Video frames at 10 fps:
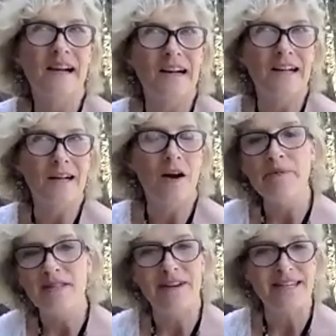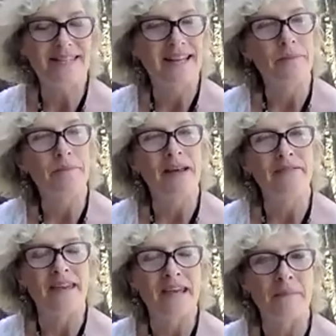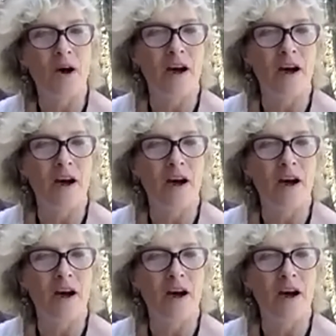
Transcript: Uh, I was fascinated by them.